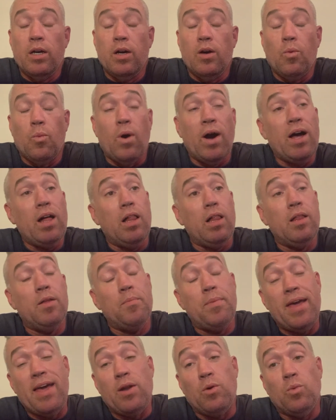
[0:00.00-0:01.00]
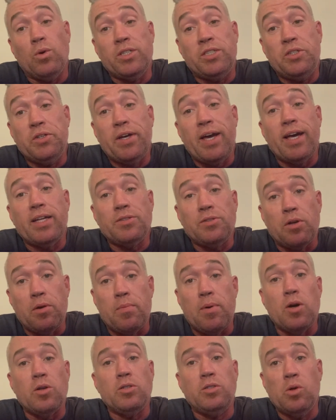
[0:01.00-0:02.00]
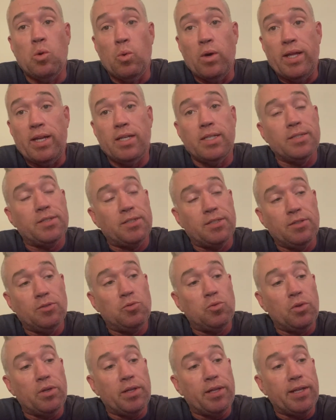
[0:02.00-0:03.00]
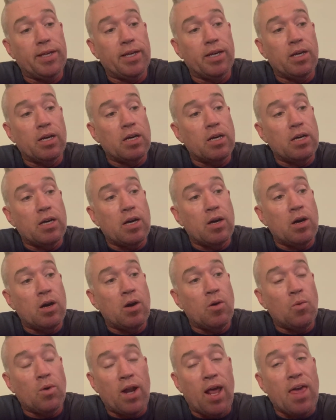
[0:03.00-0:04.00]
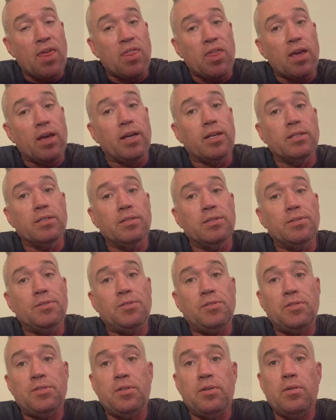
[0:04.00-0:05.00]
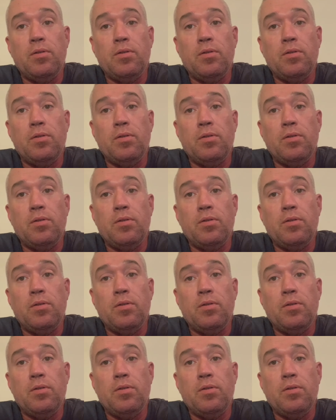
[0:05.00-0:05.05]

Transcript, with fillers: Well, man, what you guys are about to witness is really uh, uh, what I think is